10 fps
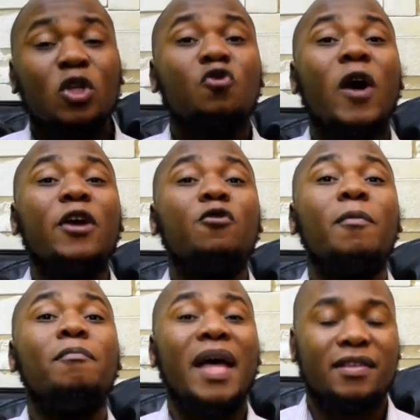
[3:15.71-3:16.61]
try your
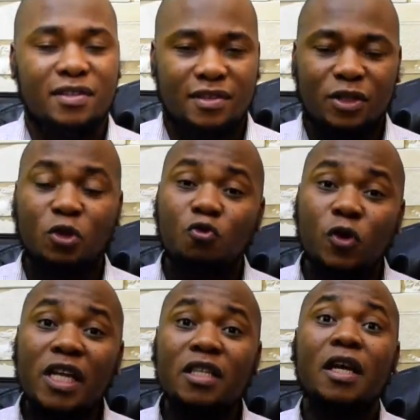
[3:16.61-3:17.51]
best to
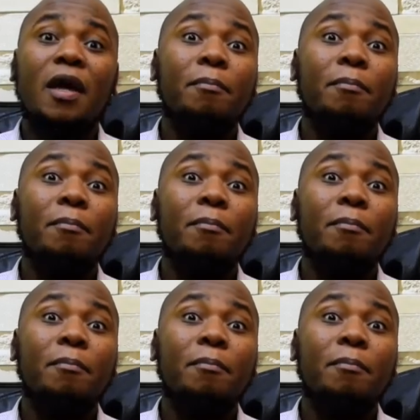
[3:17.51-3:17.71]
treat